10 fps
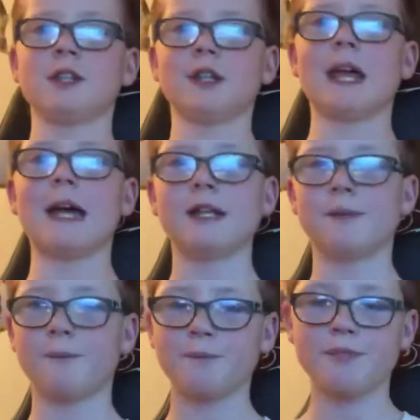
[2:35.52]
dead.
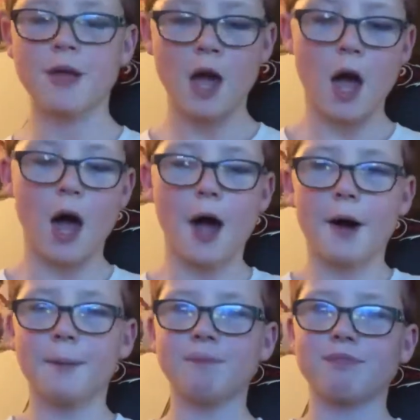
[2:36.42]

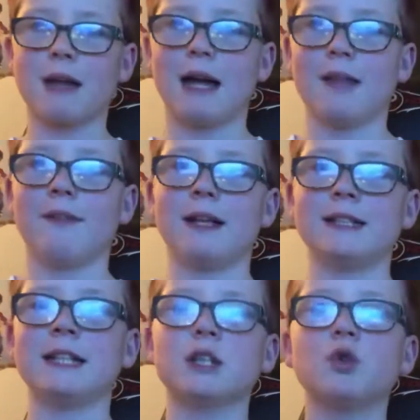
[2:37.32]
And then
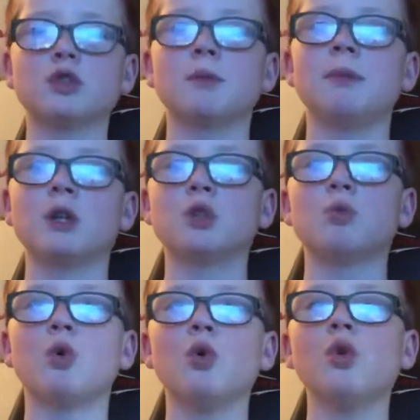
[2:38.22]
she can also build the
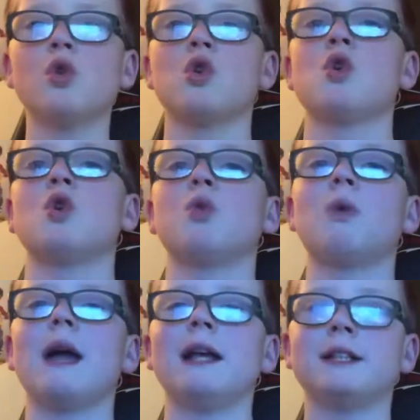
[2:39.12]
wall,
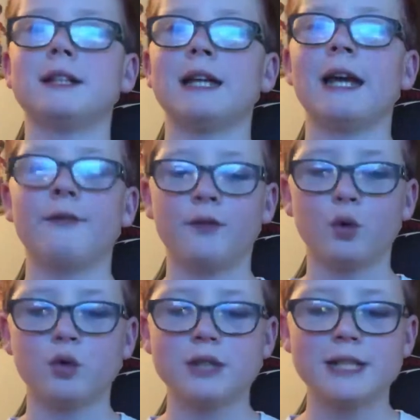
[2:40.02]
which if
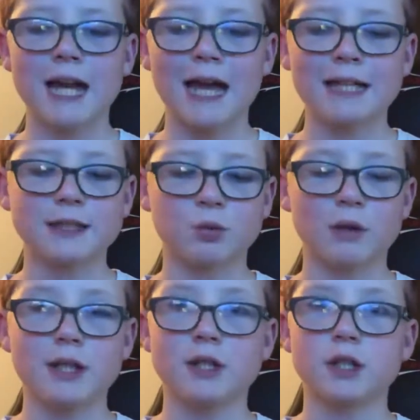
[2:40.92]
you're Jet,
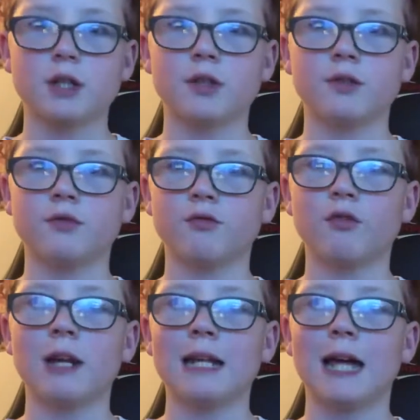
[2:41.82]
which can
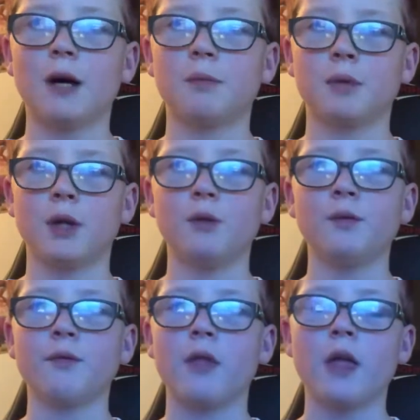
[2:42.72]
really help you.
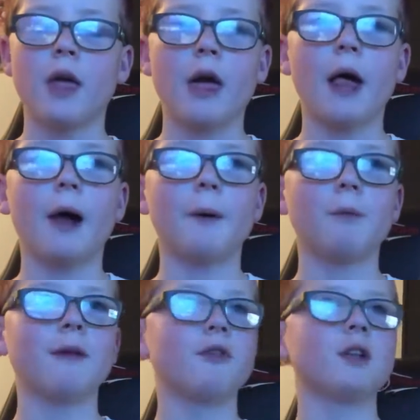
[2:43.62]

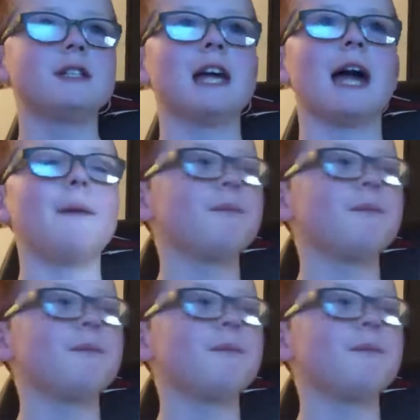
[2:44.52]
If you're Jet,